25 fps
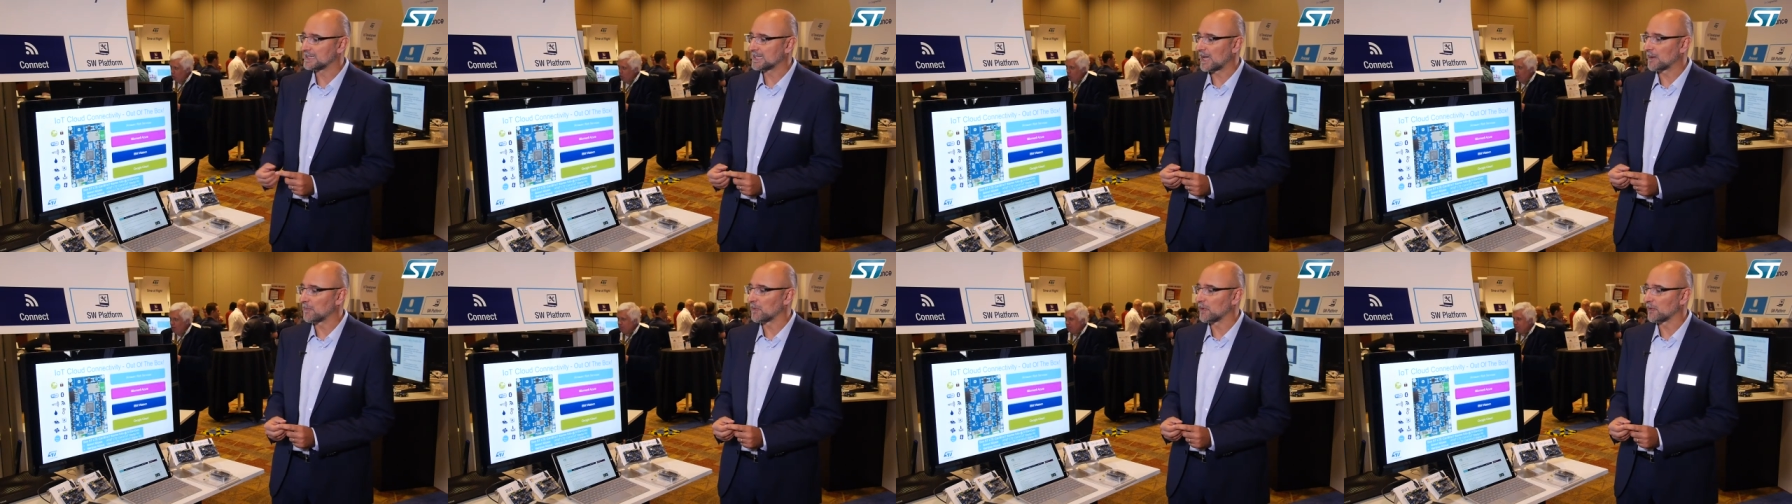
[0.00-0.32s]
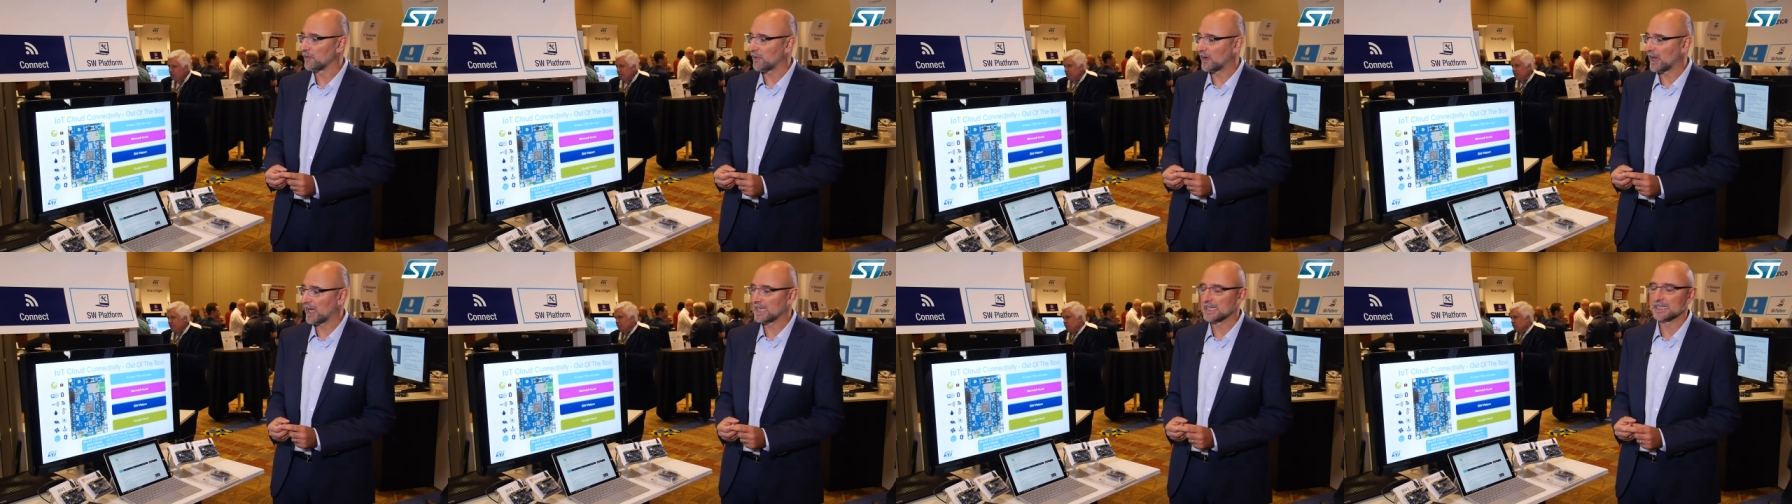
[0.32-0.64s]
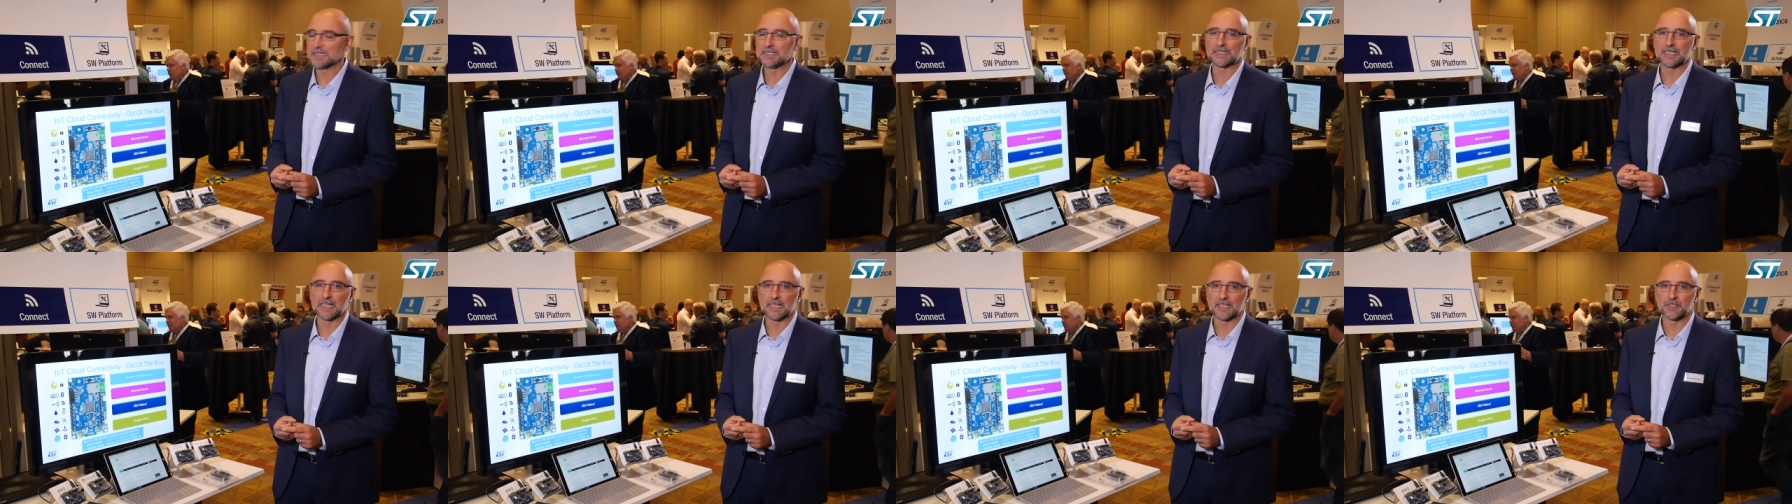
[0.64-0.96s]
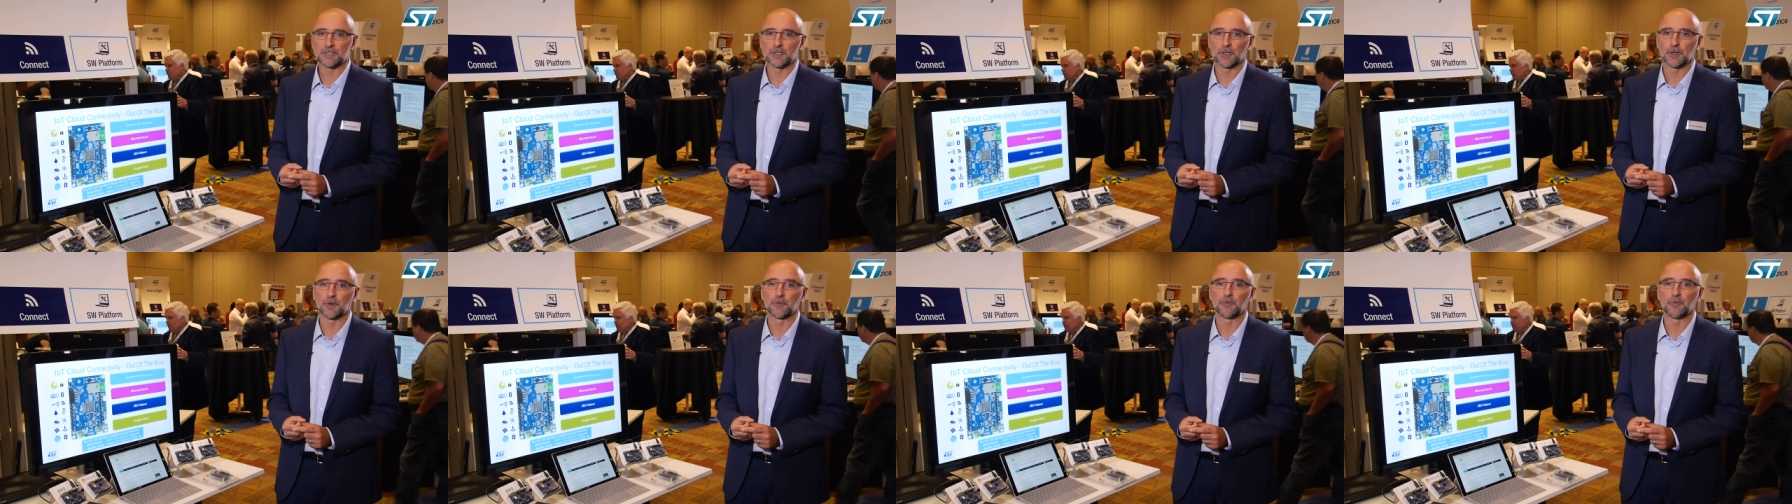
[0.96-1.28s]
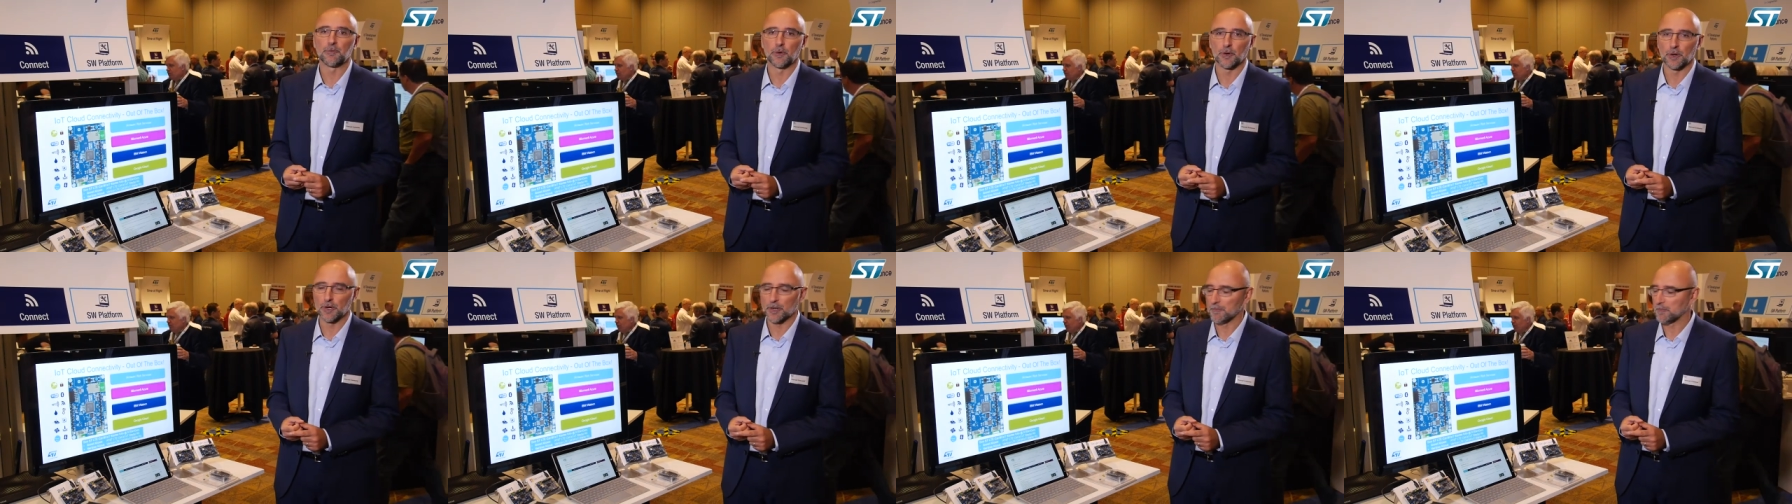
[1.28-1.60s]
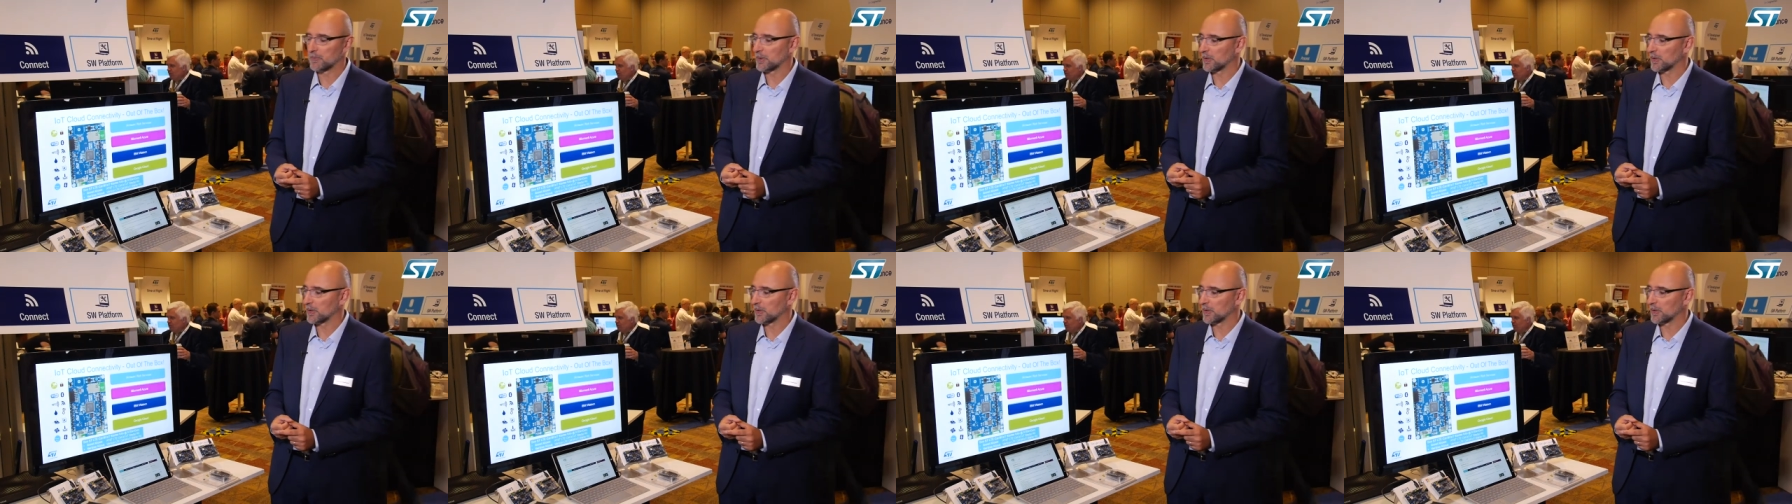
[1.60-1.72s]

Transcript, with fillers: a time of flight sensor for